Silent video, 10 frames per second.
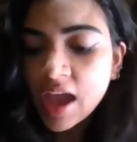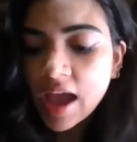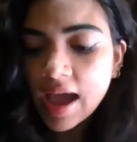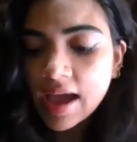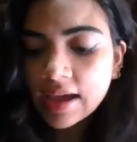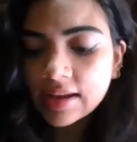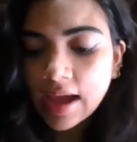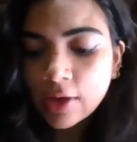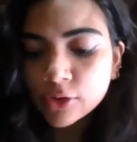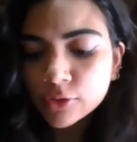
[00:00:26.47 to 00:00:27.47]
And
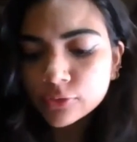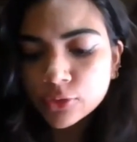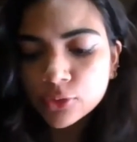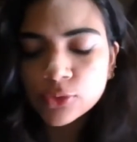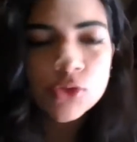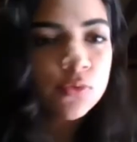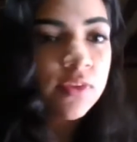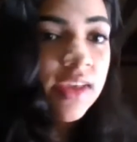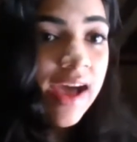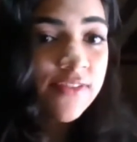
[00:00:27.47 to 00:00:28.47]
out of those,
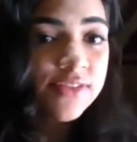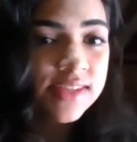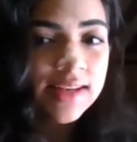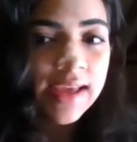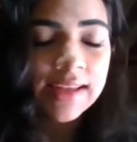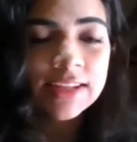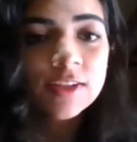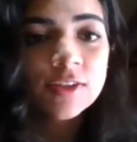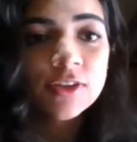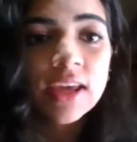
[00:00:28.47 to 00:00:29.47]
we have selected
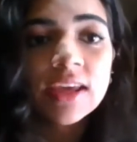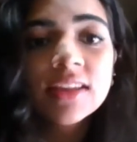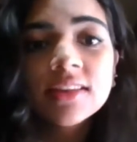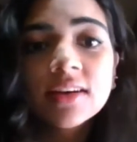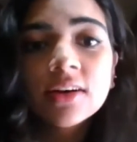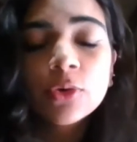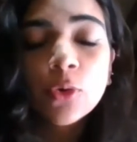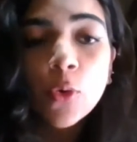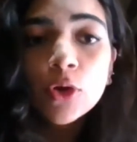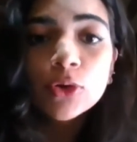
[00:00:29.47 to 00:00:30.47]
today the goal